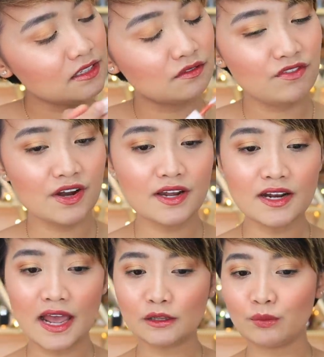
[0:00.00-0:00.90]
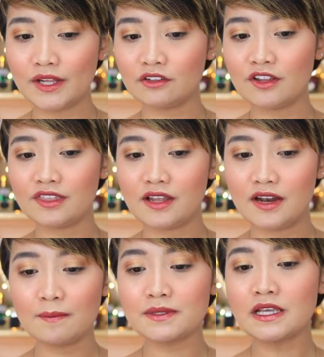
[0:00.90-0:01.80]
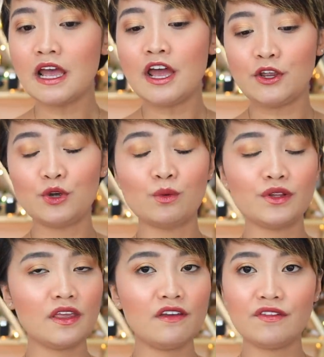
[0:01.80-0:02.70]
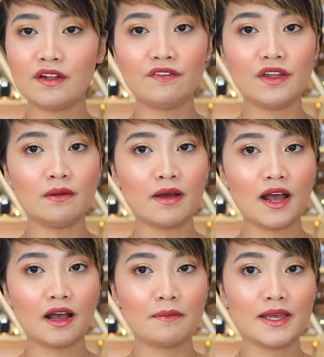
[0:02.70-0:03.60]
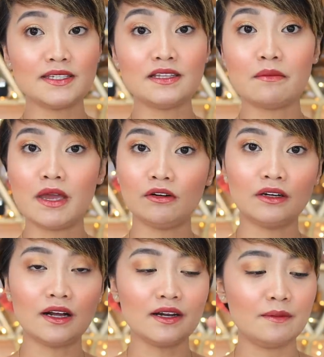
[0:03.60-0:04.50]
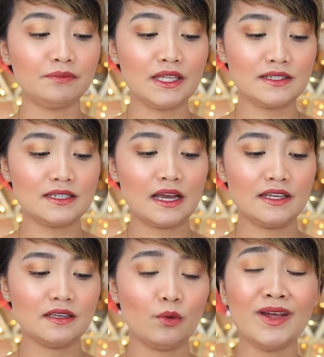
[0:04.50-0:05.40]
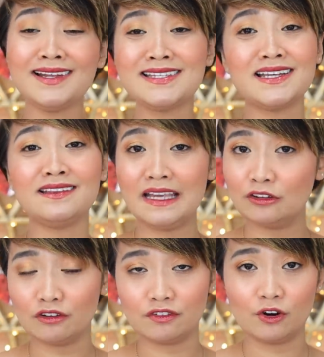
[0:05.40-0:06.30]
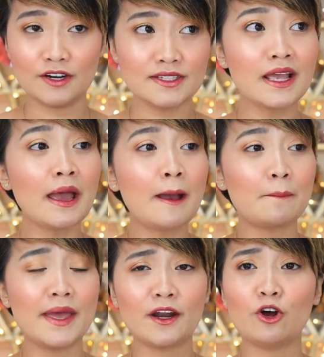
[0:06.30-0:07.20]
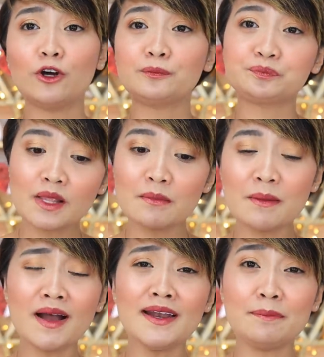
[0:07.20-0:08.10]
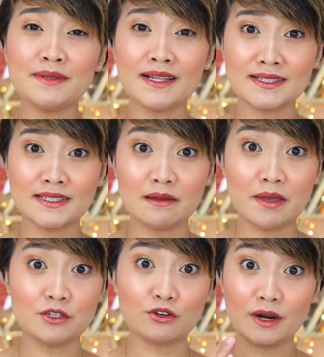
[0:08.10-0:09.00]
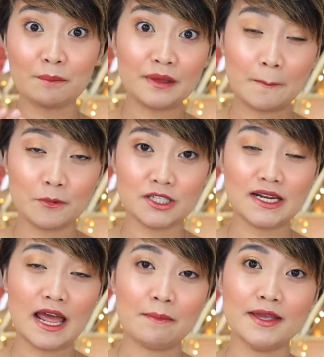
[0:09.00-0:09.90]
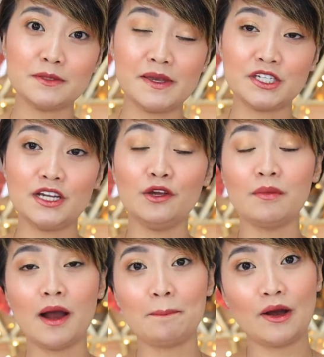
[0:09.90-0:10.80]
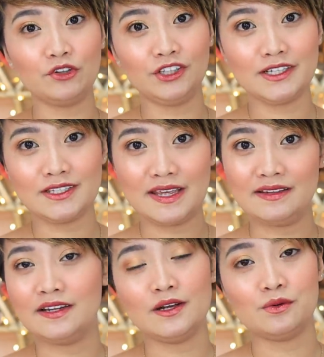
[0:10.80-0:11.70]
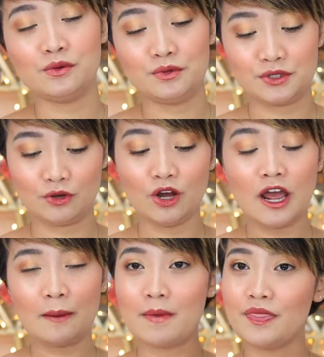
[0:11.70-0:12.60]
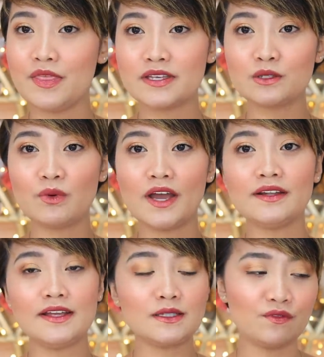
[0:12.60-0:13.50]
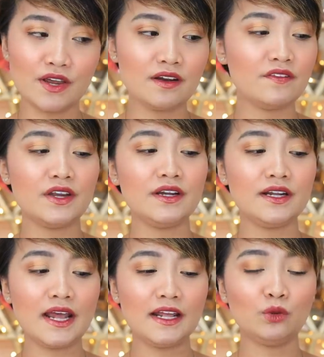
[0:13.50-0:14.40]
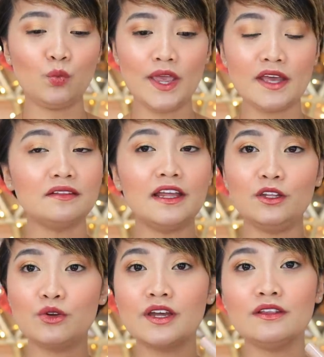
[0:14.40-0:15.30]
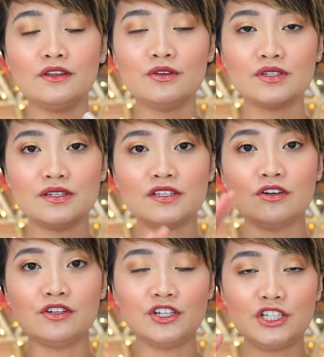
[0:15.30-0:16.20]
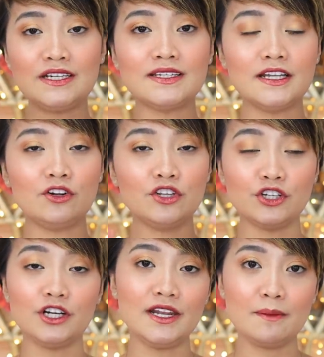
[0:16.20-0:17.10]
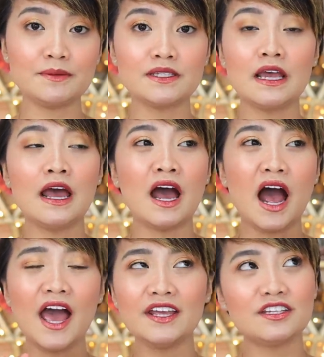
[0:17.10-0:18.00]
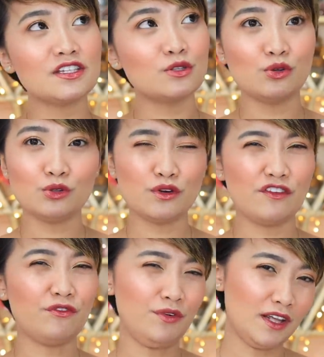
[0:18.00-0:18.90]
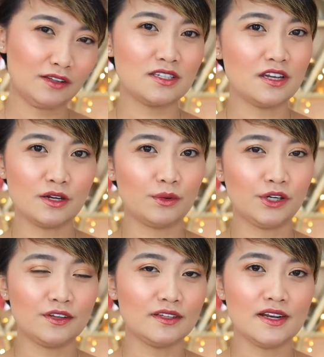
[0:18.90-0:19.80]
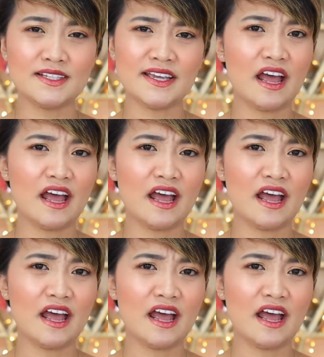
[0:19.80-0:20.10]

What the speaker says: It's very lightweight on the lips. You won't even feel mga kabesi na meron kang lip tint sa kanya. Well, it's a tint of course, pero may mga lip tint kasi na medyo ramdam mo sa labi, especially yung mga powder stain na nauuso. But this one, it's very very lightweight and you can use this on your cheeks and on your lips. I just don't know if it's gonna work on the lids.